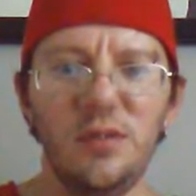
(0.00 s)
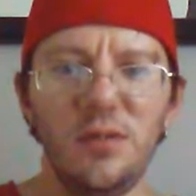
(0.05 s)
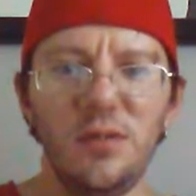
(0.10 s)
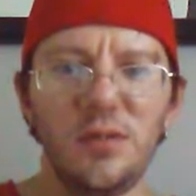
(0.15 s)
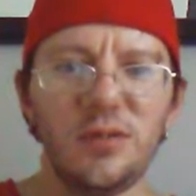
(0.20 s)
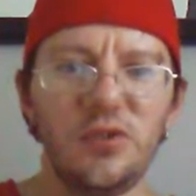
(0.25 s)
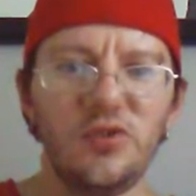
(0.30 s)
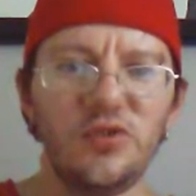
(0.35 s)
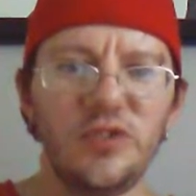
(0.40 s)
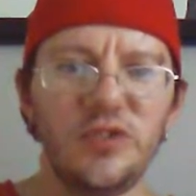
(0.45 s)

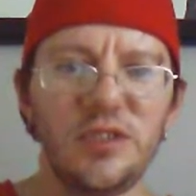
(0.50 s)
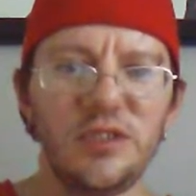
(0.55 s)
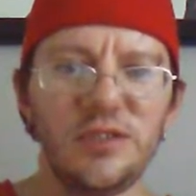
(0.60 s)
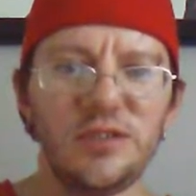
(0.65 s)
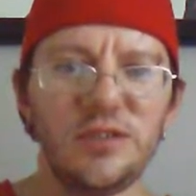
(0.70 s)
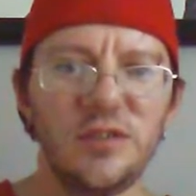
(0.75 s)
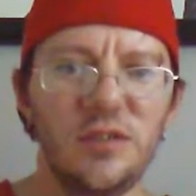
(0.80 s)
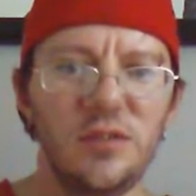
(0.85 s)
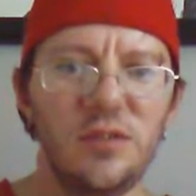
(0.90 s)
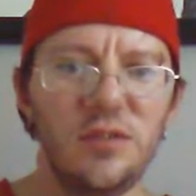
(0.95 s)
you're
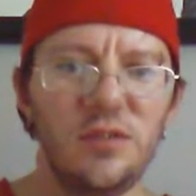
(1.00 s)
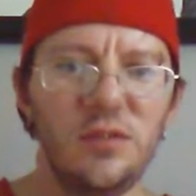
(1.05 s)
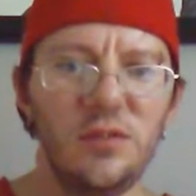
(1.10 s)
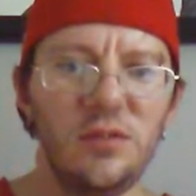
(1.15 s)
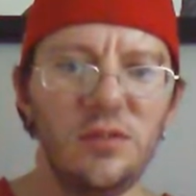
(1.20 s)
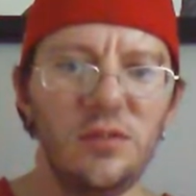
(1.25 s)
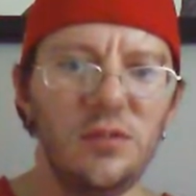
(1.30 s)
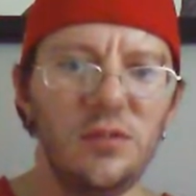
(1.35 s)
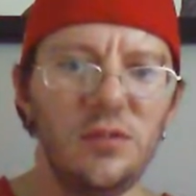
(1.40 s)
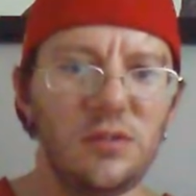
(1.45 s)

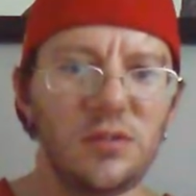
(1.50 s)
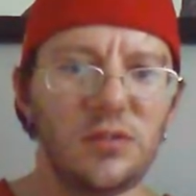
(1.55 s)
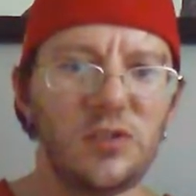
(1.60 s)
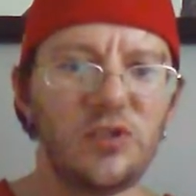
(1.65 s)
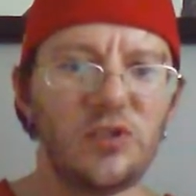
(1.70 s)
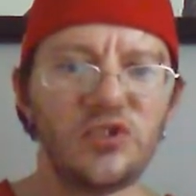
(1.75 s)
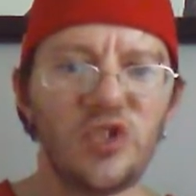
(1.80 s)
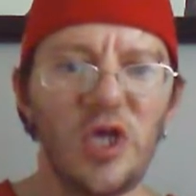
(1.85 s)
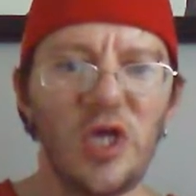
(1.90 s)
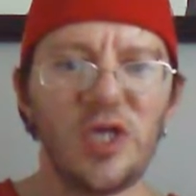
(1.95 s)

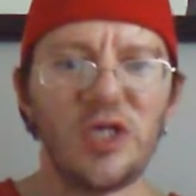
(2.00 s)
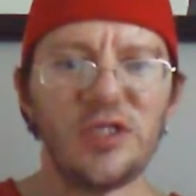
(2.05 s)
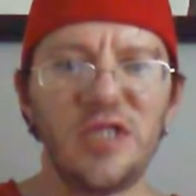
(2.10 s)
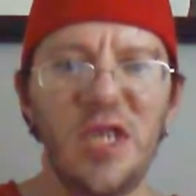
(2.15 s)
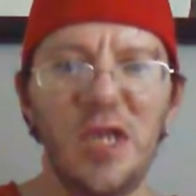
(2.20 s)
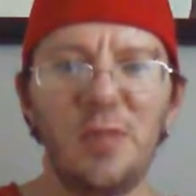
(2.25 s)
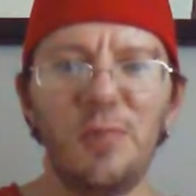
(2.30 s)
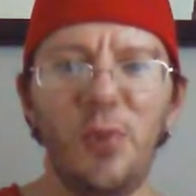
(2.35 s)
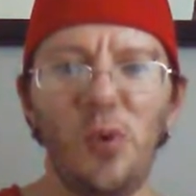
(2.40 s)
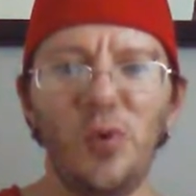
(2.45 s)
stuck at
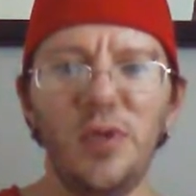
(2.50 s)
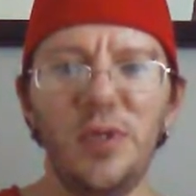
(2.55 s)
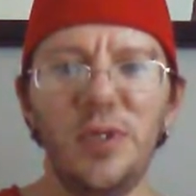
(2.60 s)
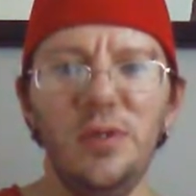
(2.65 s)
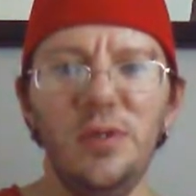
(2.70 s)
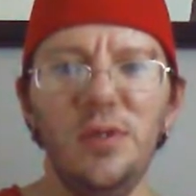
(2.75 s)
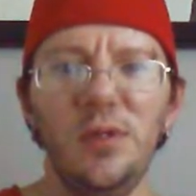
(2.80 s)
that point.